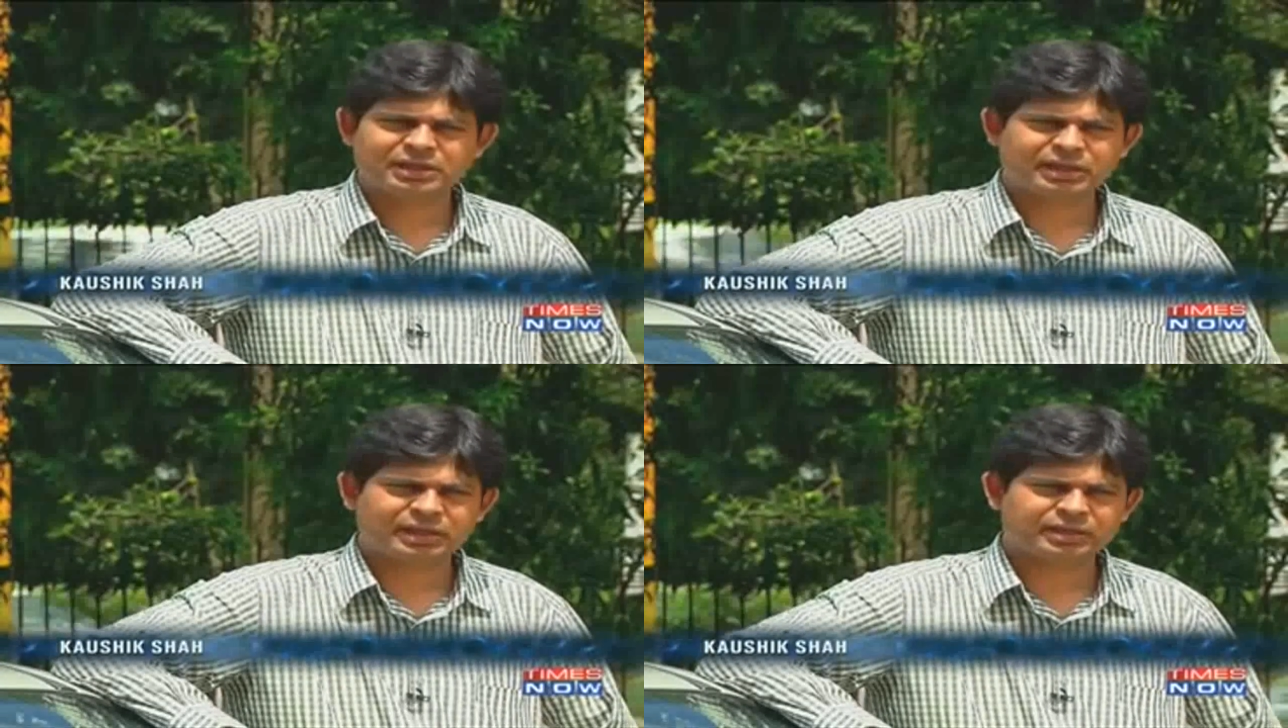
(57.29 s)

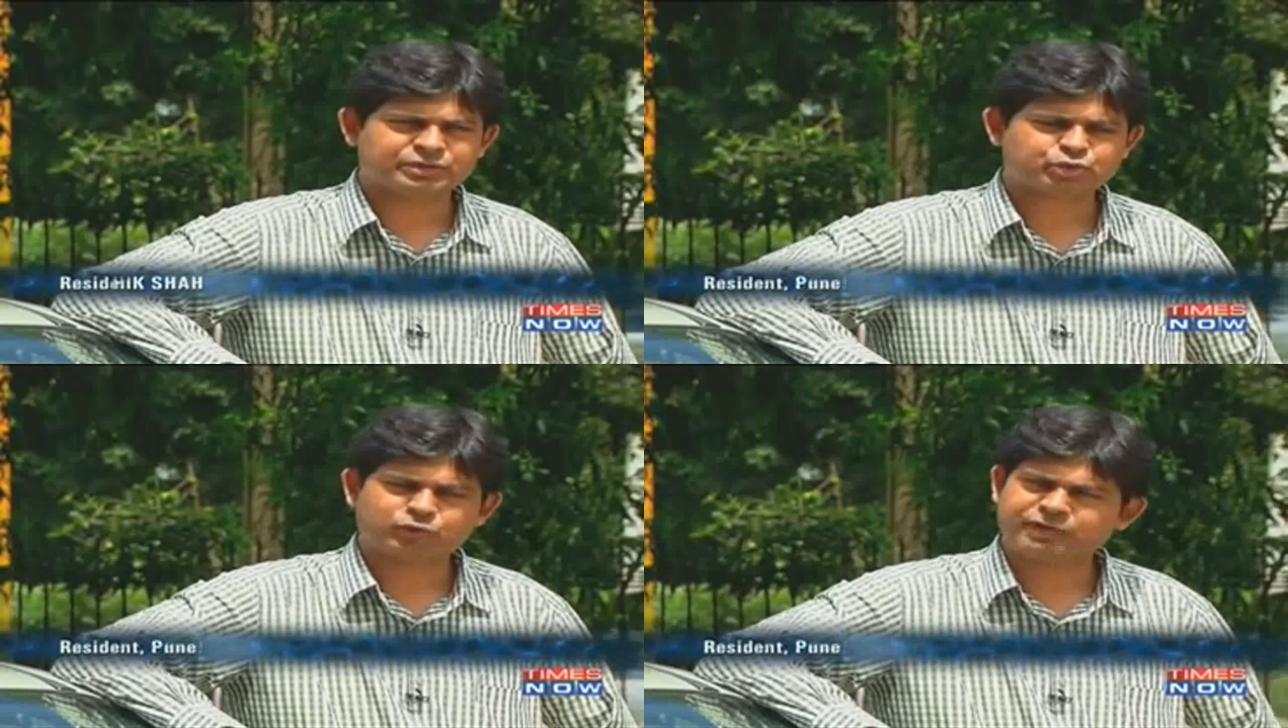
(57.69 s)

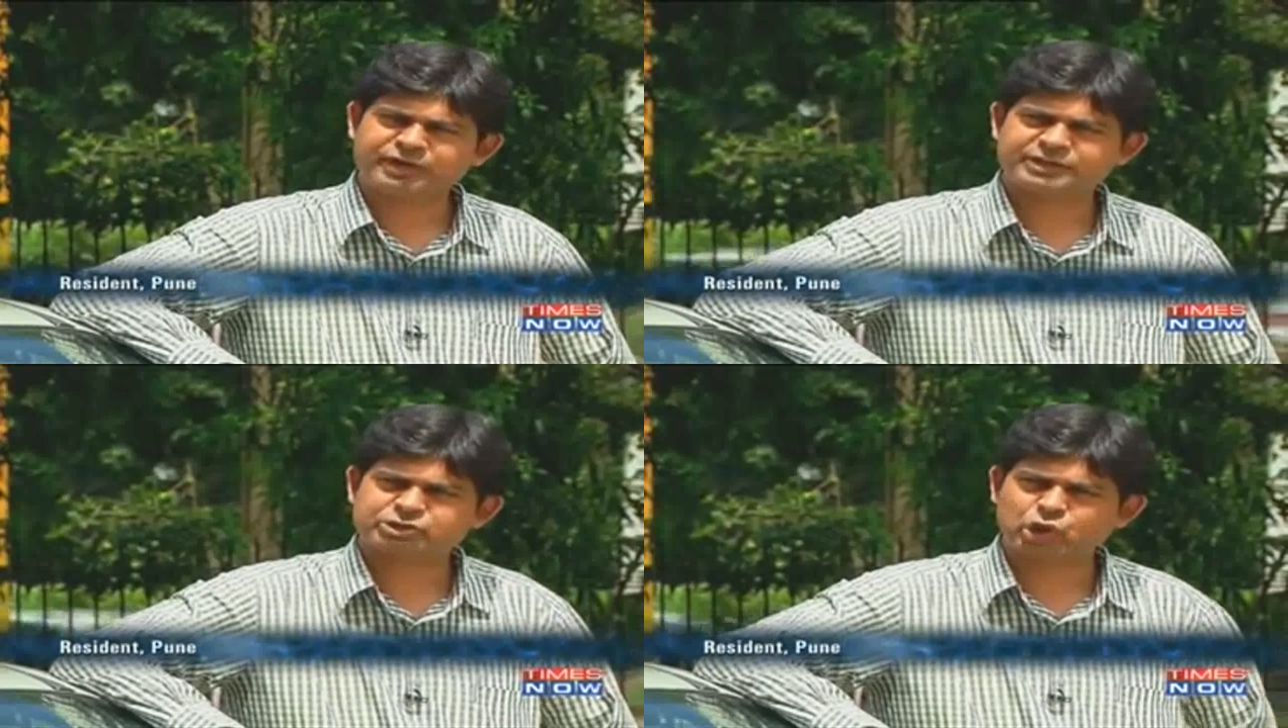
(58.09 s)
and so
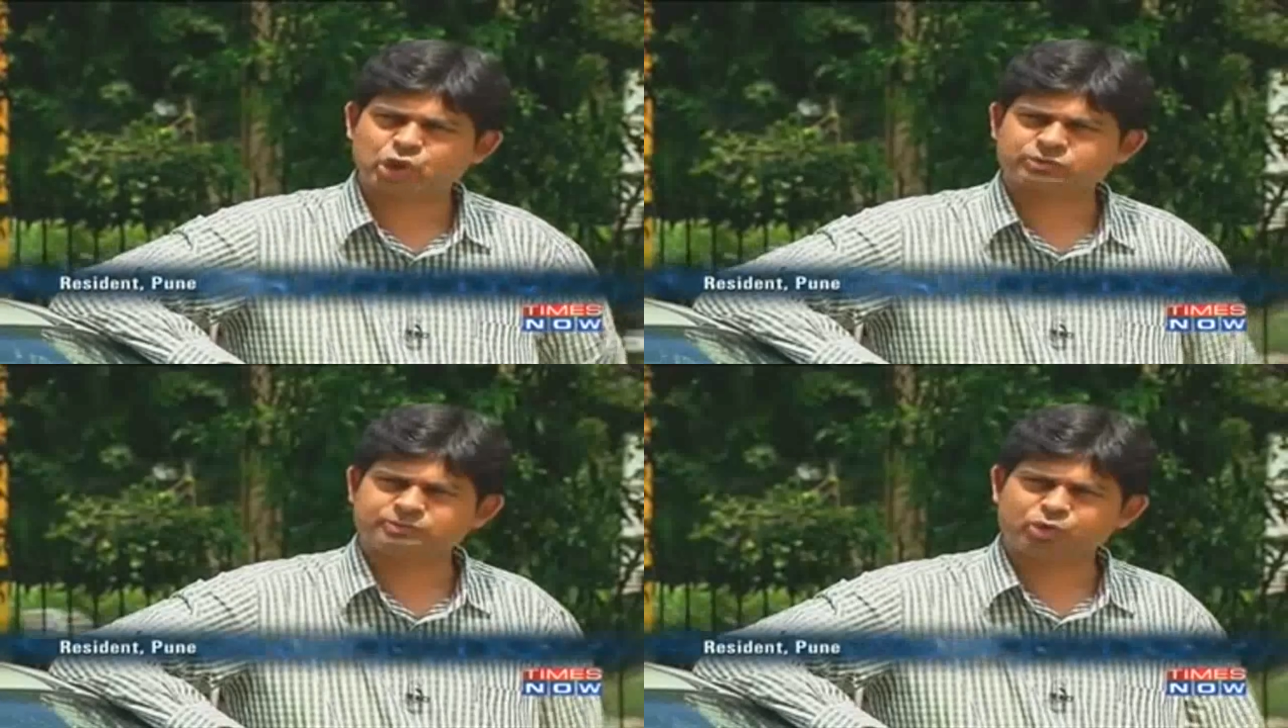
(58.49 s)
far it has
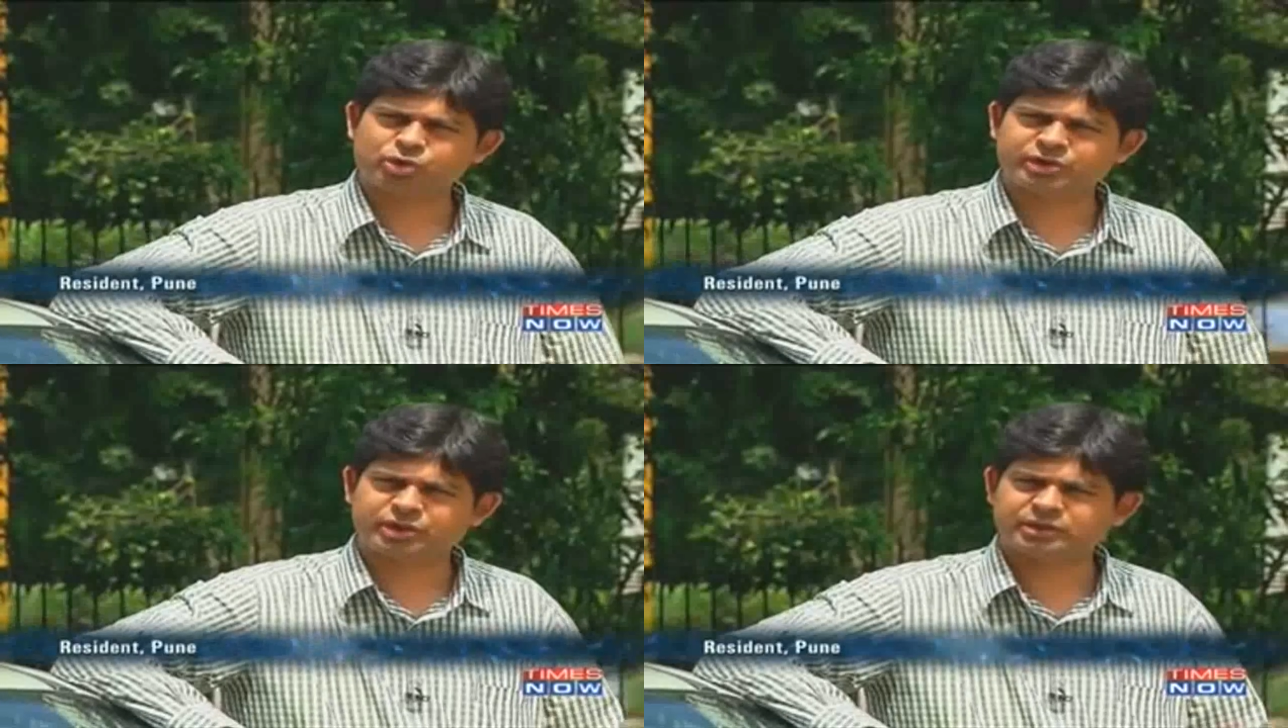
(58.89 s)
clocked
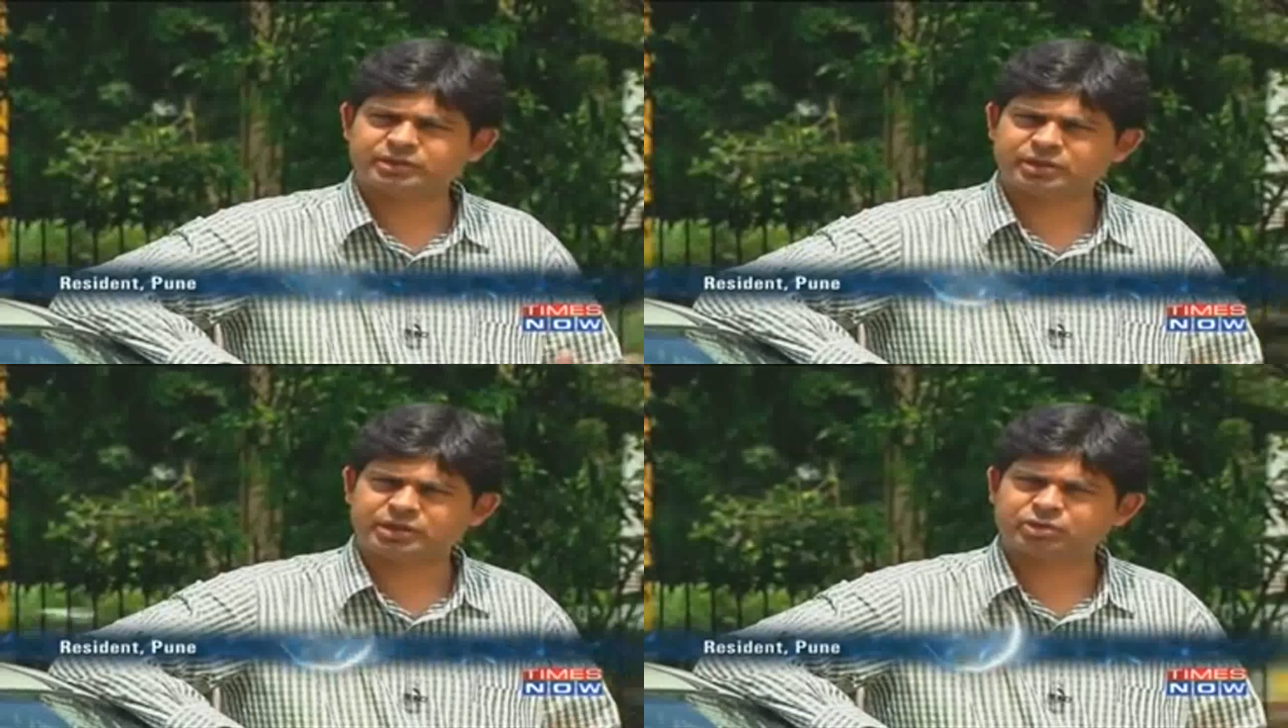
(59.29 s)
more
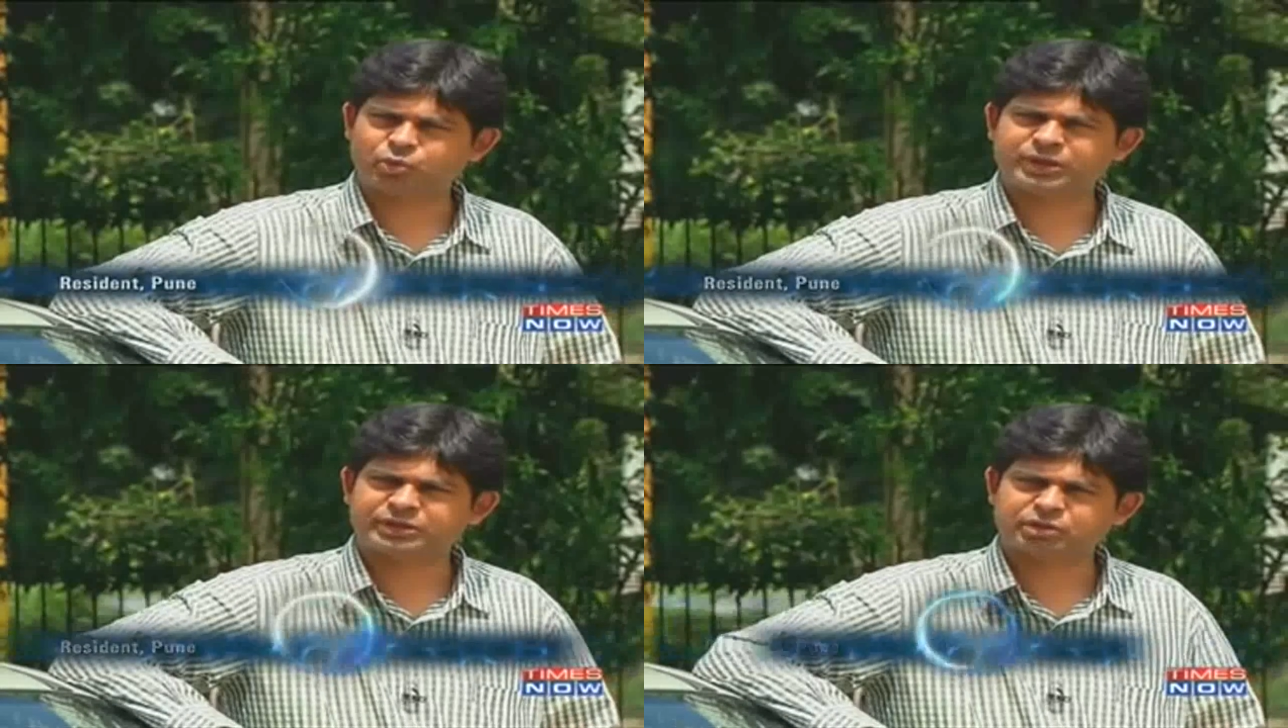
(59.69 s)
than uh,
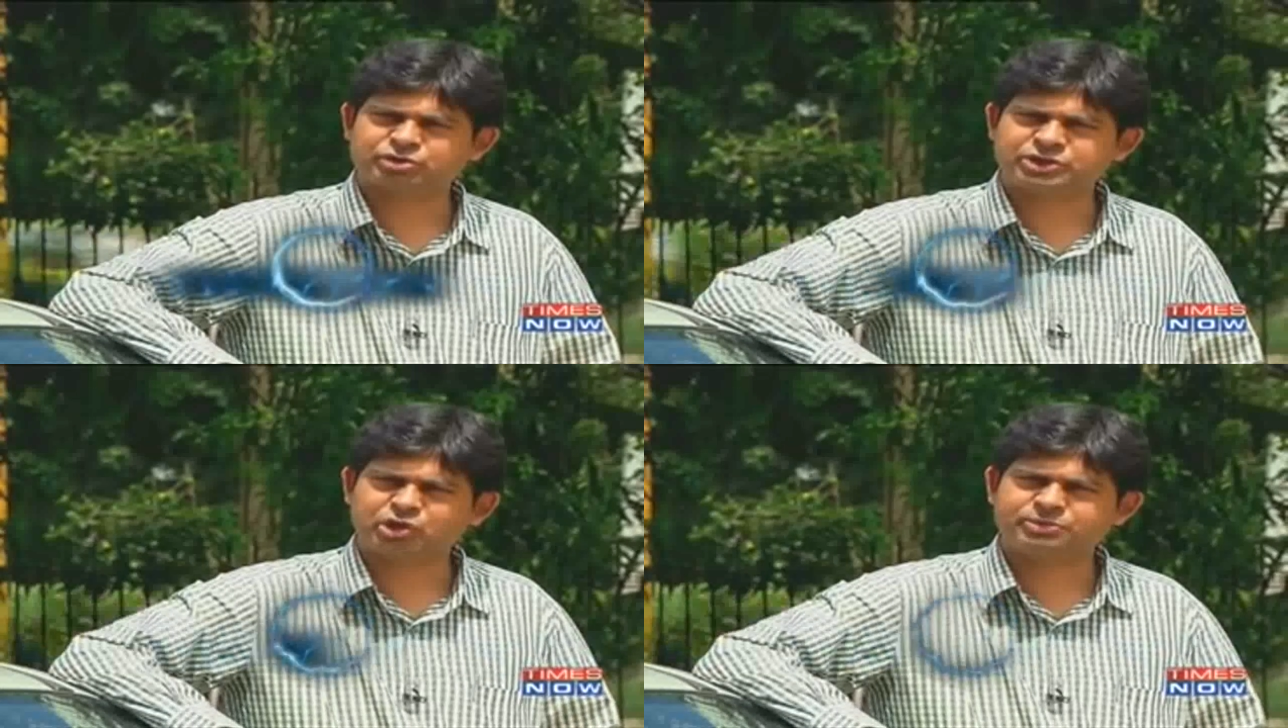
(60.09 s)

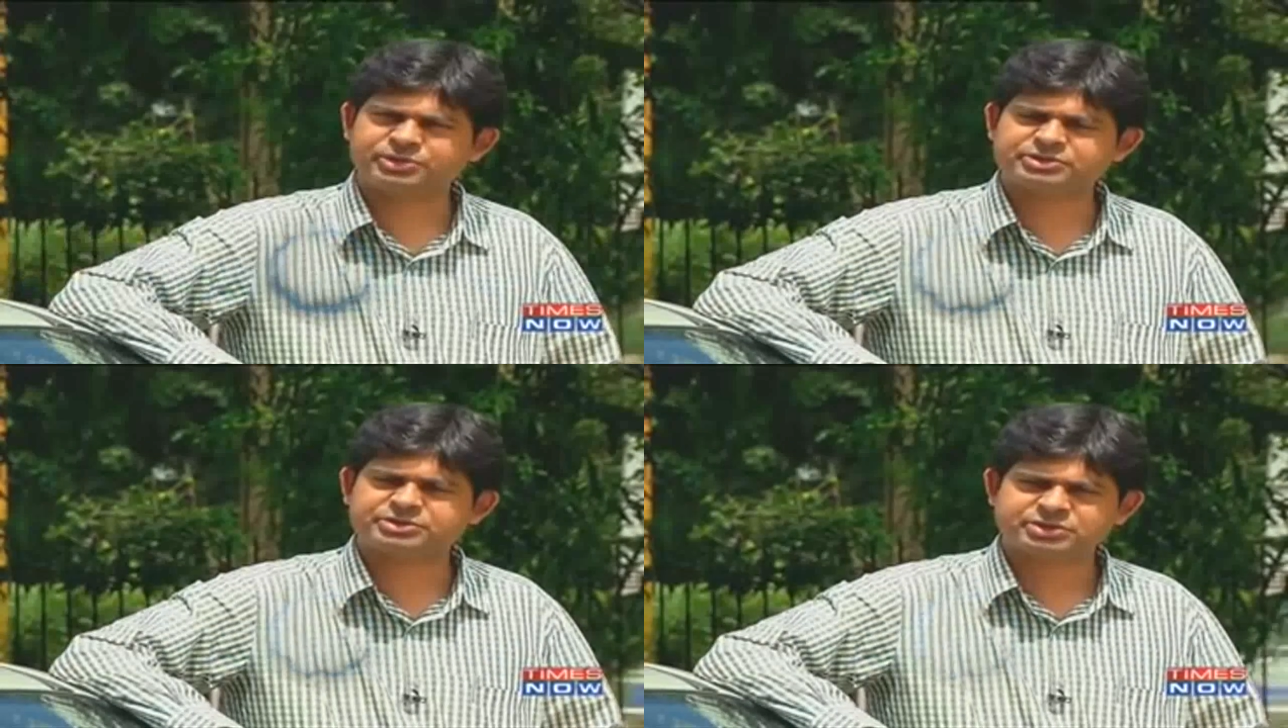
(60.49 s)
20,000
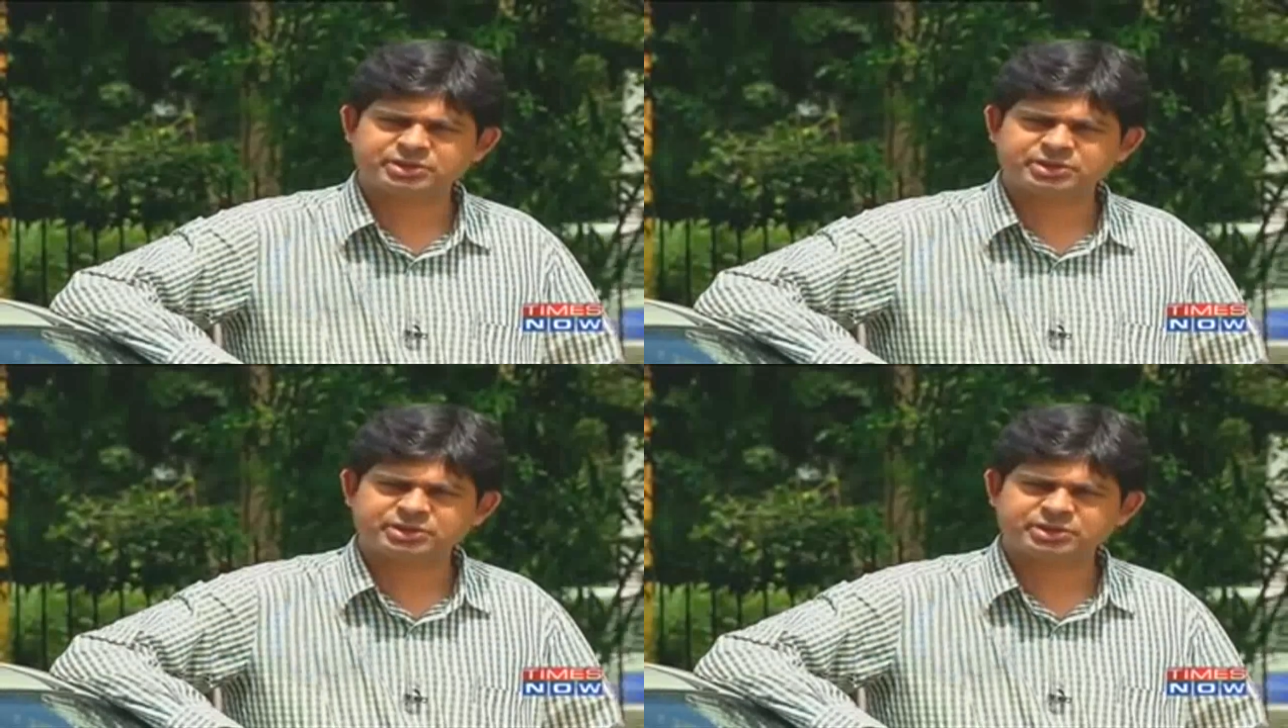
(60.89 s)
kilometers